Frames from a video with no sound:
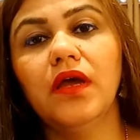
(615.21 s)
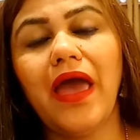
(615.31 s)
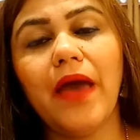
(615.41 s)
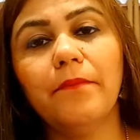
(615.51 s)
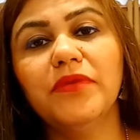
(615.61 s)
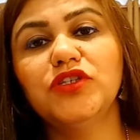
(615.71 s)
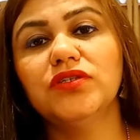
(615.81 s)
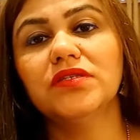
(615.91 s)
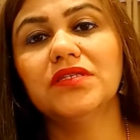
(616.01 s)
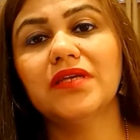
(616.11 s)

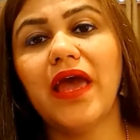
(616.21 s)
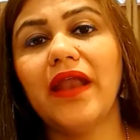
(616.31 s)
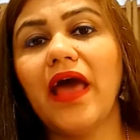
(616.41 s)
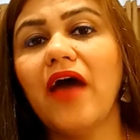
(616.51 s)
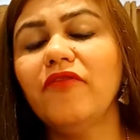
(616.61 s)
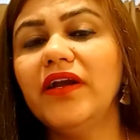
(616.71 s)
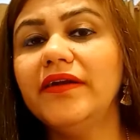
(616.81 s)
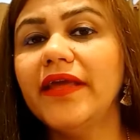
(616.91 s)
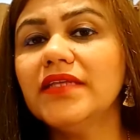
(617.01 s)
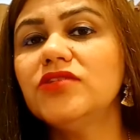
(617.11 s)
ambitions, and have
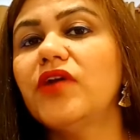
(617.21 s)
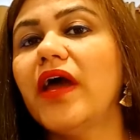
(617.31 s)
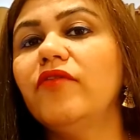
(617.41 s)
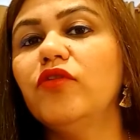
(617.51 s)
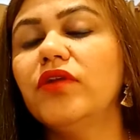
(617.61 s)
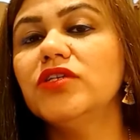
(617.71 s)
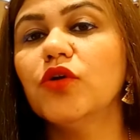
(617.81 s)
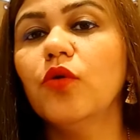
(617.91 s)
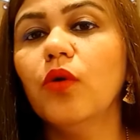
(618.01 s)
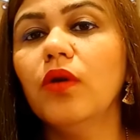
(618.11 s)
intense drive to reach a
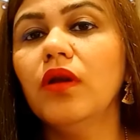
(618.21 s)
goal,